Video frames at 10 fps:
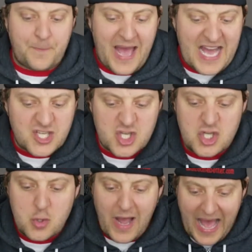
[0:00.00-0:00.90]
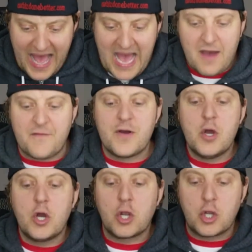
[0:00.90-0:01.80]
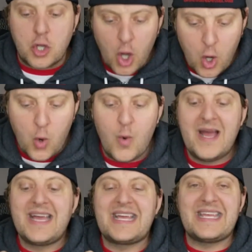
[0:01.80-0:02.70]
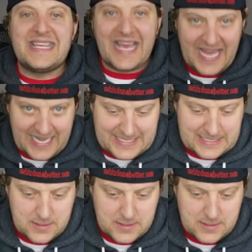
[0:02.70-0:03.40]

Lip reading: passion you have, go get it.